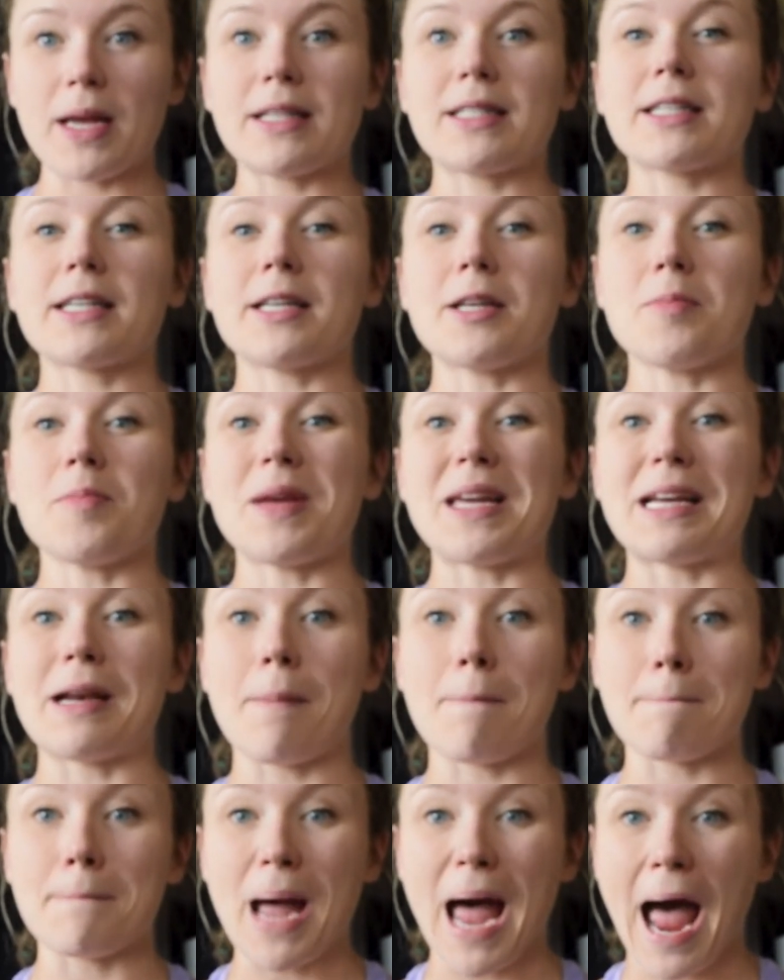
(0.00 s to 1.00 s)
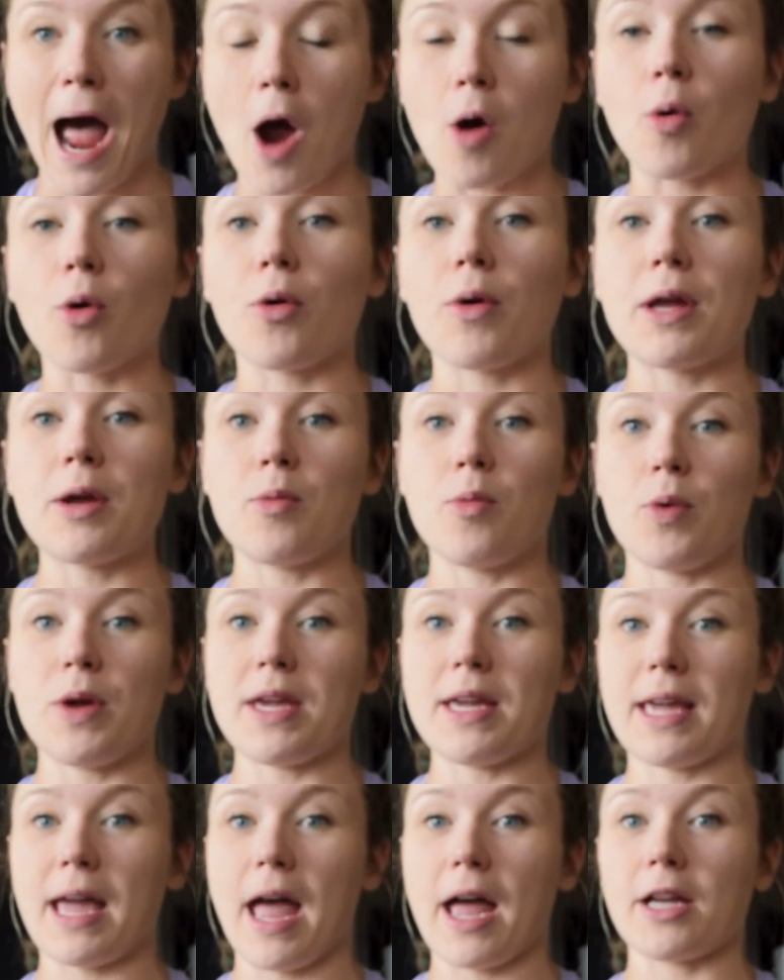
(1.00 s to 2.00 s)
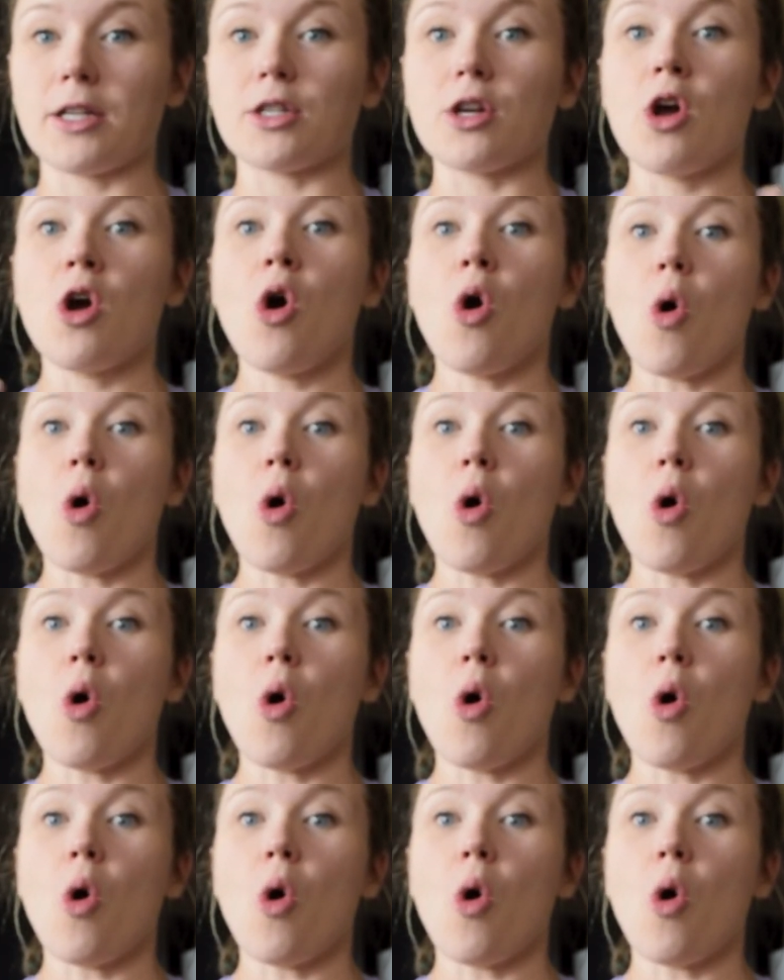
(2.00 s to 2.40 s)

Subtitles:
It's going to be an empowering weekend.